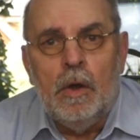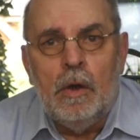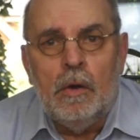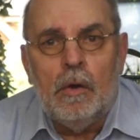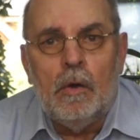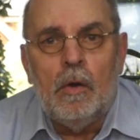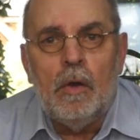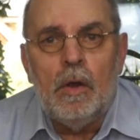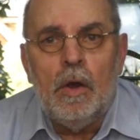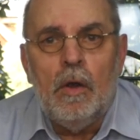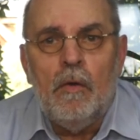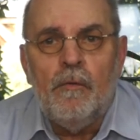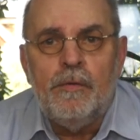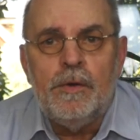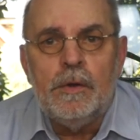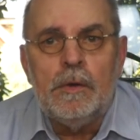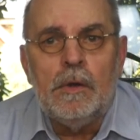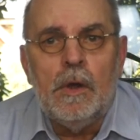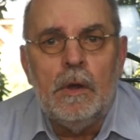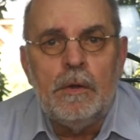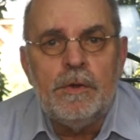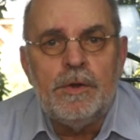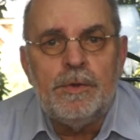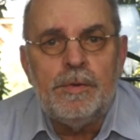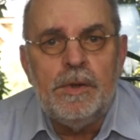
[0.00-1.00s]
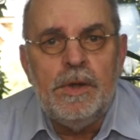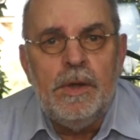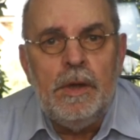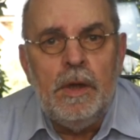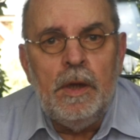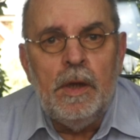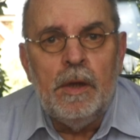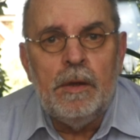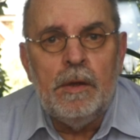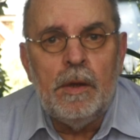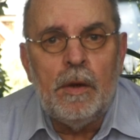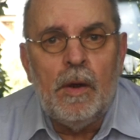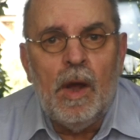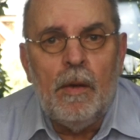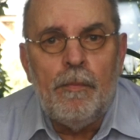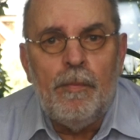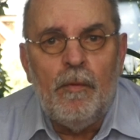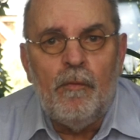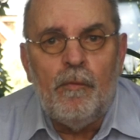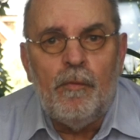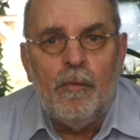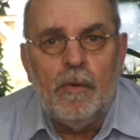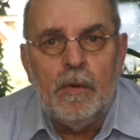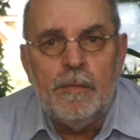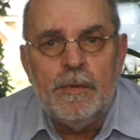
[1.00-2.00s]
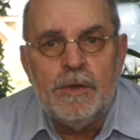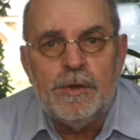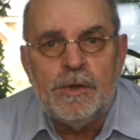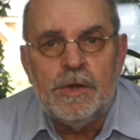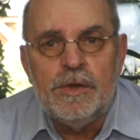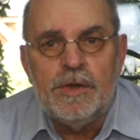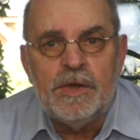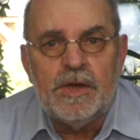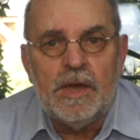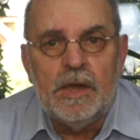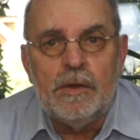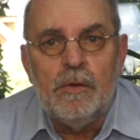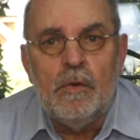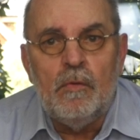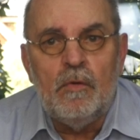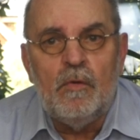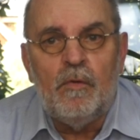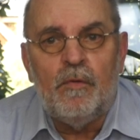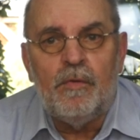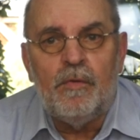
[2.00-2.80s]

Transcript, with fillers: All over the country there are performances at Good